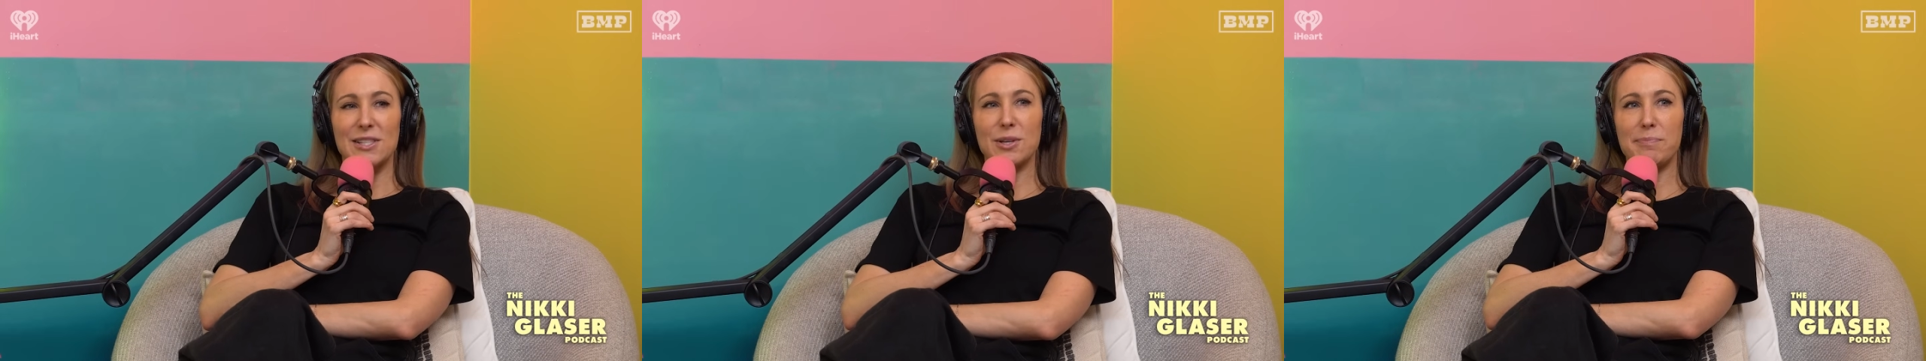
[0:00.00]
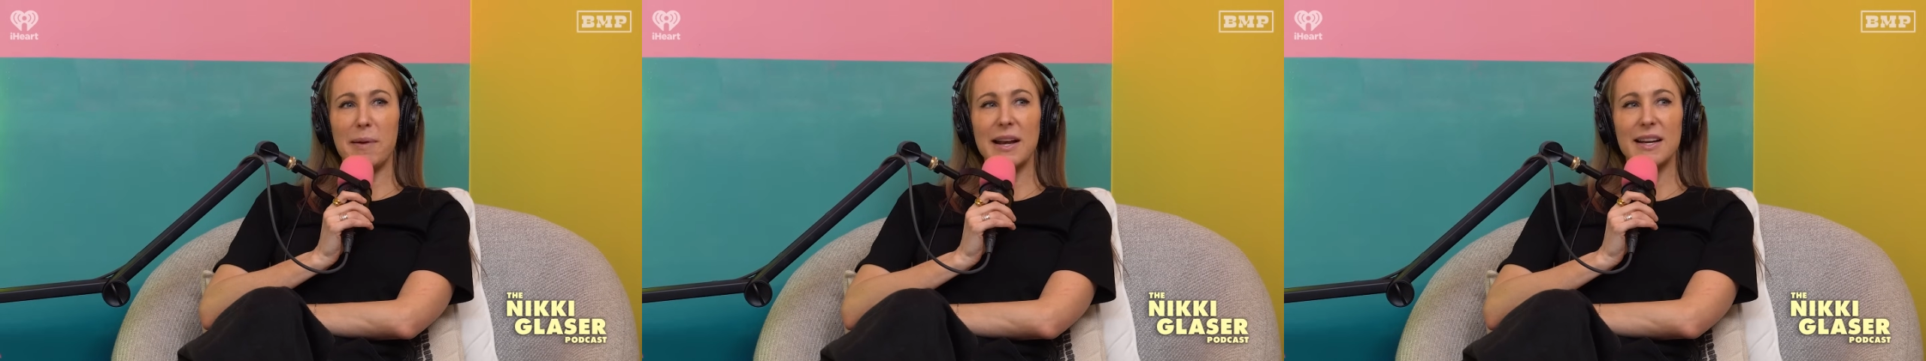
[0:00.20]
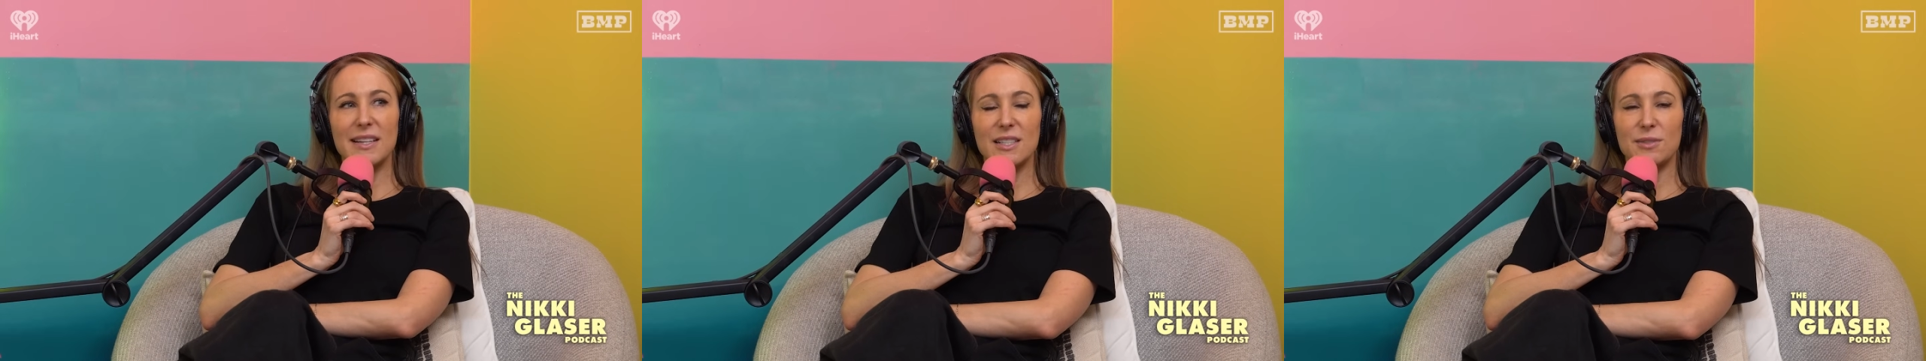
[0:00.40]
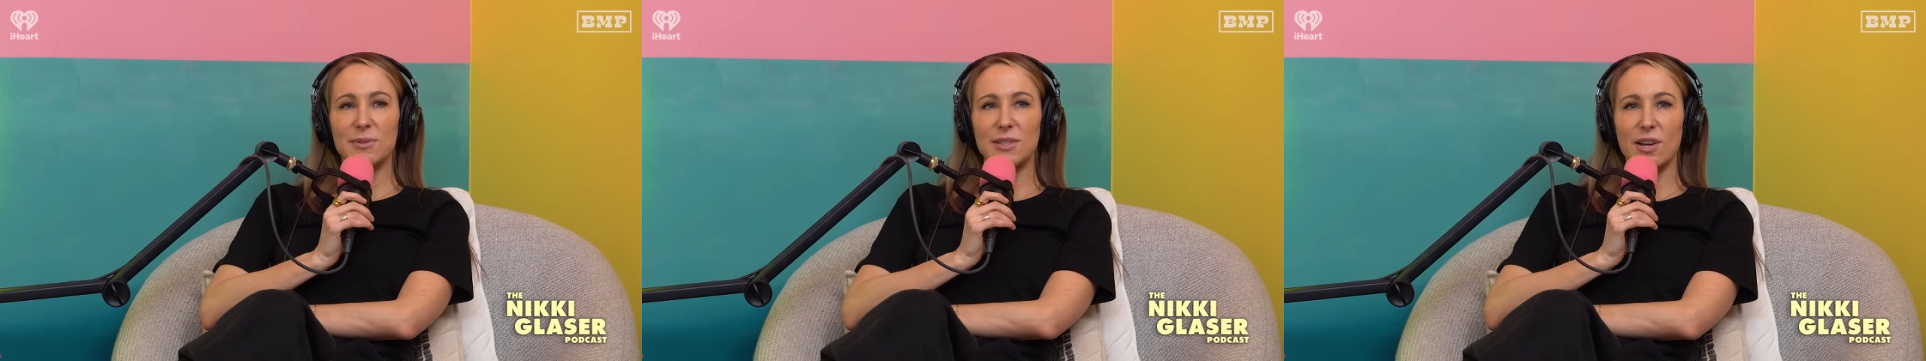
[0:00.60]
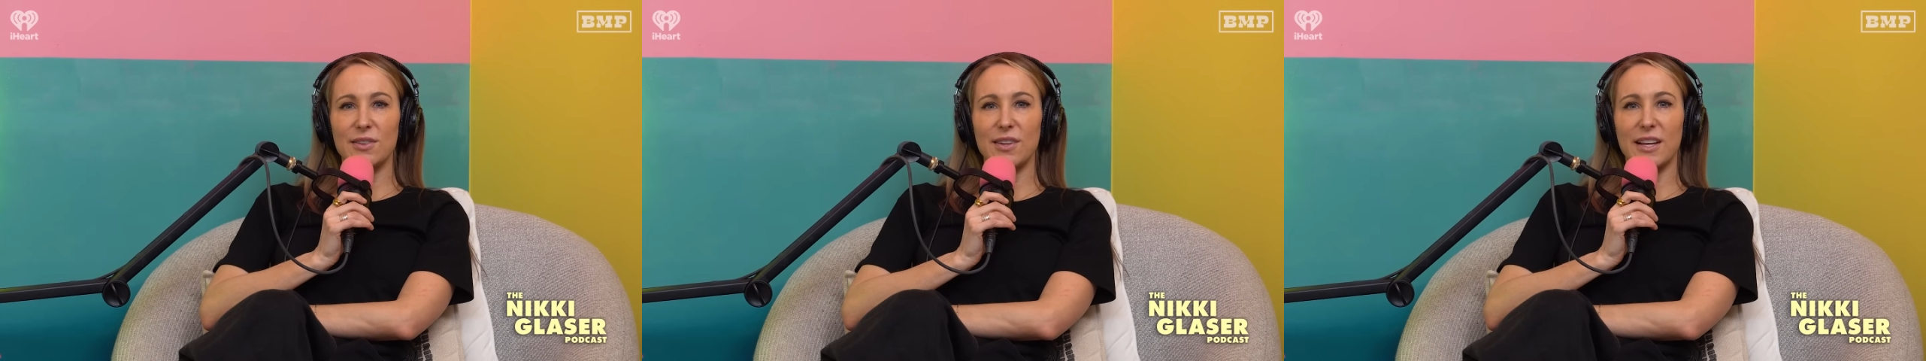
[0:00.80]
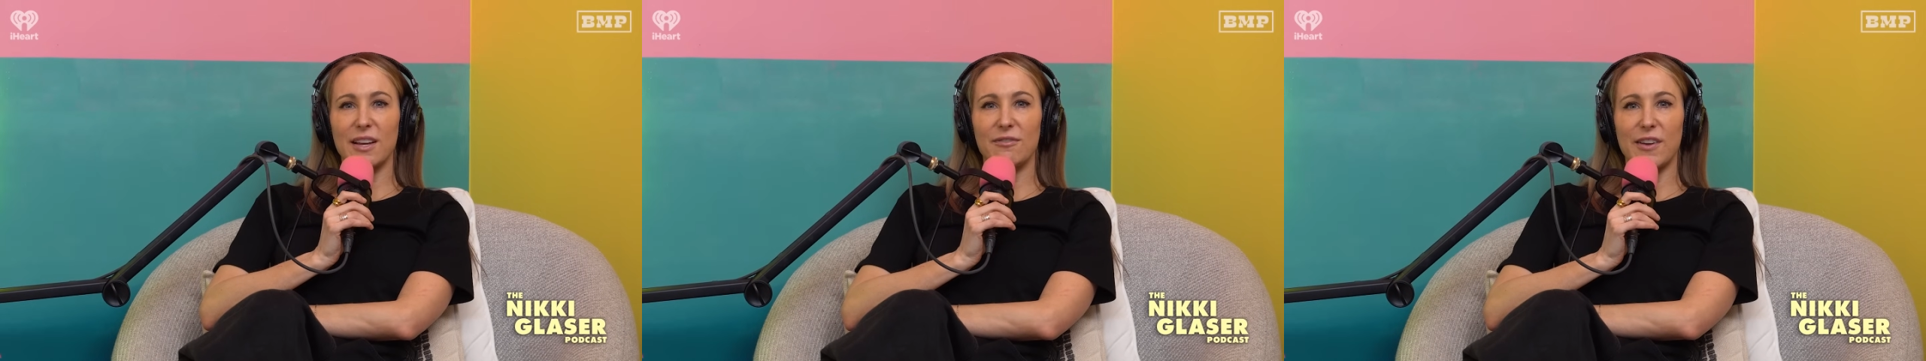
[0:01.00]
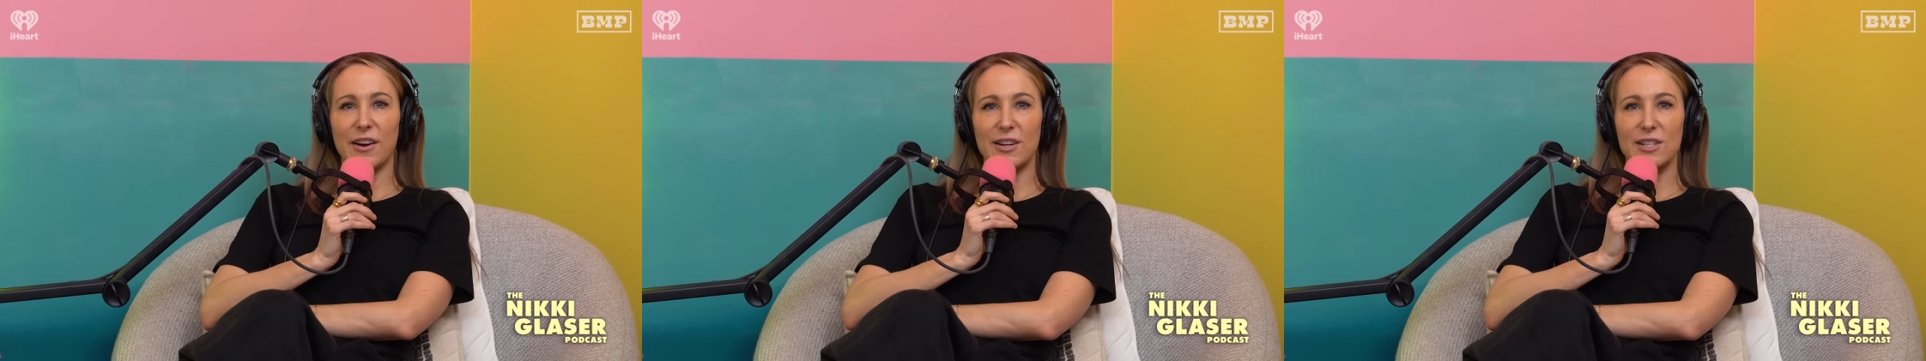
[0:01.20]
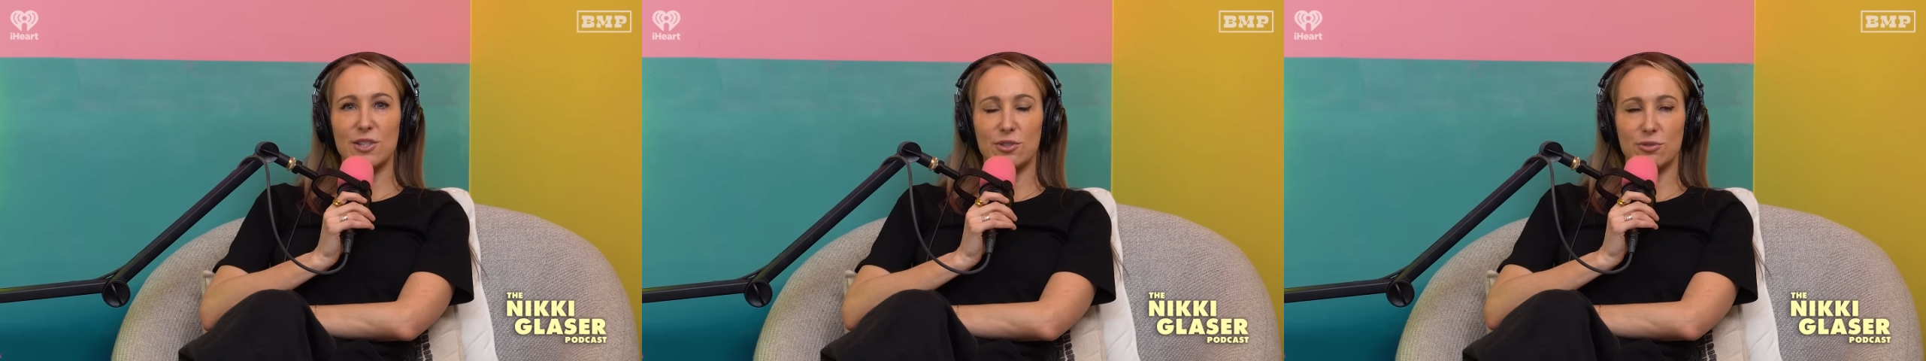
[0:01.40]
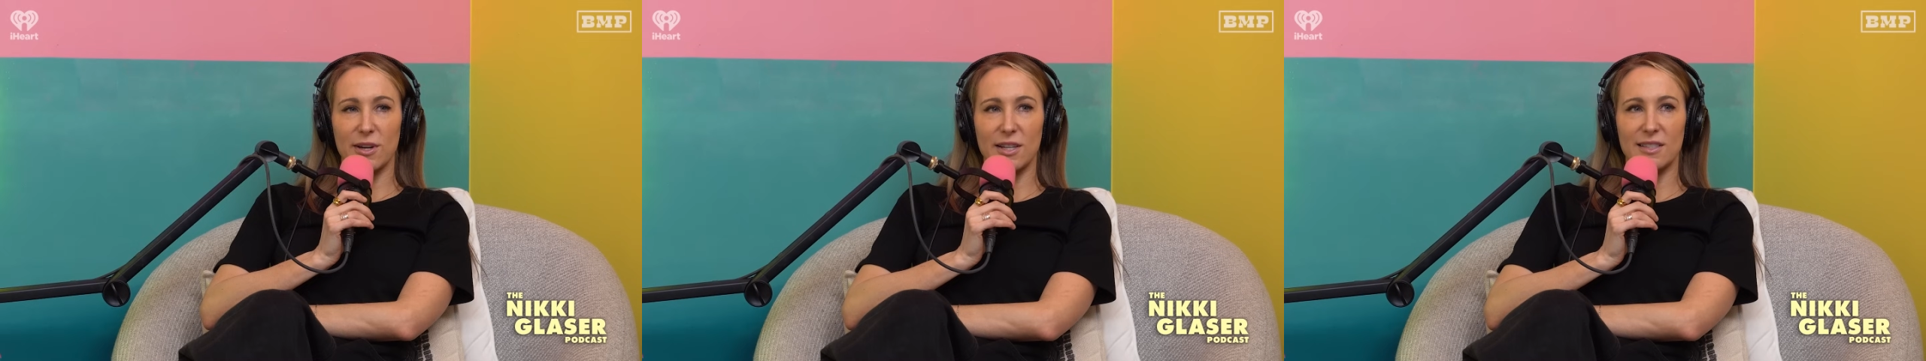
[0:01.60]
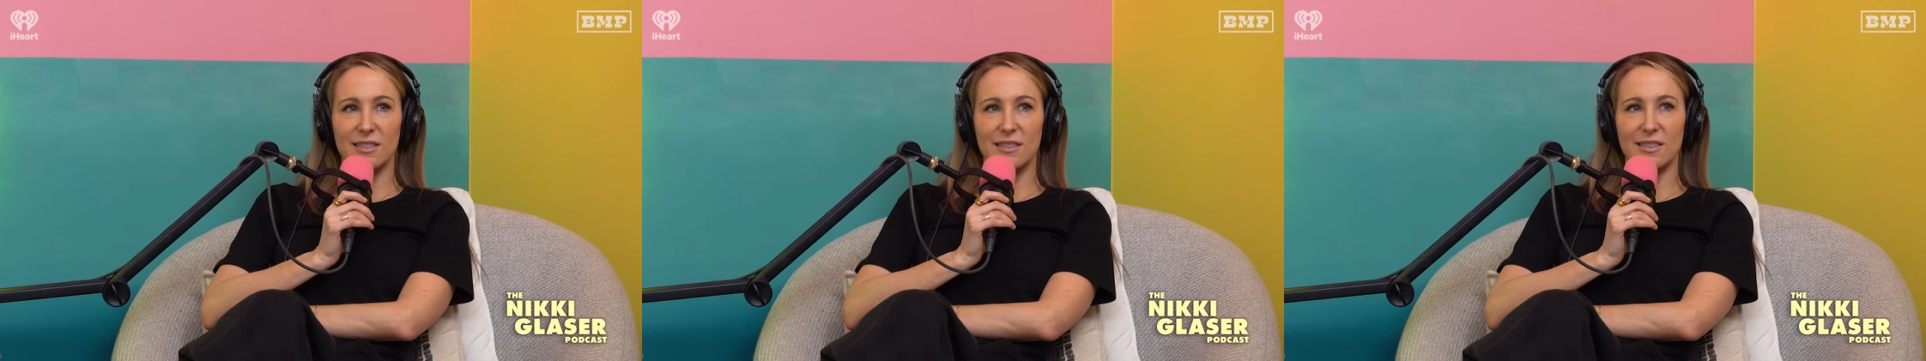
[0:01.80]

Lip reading: So Benedict was on a very strict